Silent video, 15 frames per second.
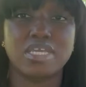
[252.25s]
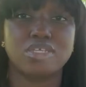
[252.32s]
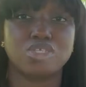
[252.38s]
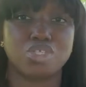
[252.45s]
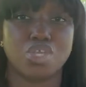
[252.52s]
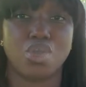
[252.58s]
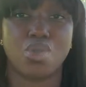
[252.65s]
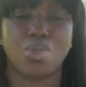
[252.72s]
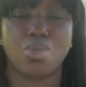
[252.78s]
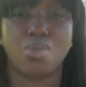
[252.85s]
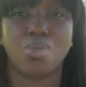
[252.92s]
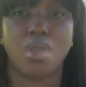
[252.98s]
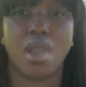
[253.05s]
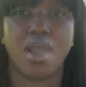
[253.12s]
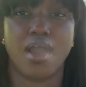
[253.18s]

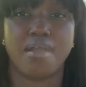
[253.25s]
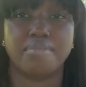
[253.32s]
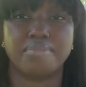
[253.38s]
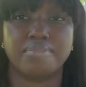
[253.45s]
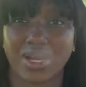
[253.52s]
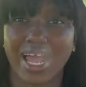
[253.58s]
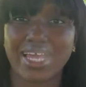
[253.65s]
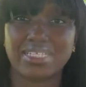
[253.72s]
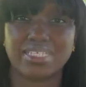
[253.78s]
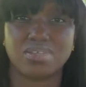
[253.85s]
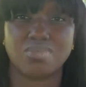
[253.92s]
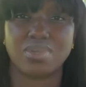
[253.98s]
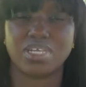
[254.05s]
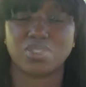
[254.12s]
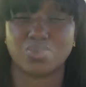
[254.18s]
So what I did
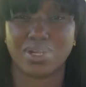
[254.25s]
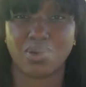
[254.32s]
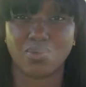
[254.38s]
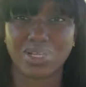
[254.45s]
was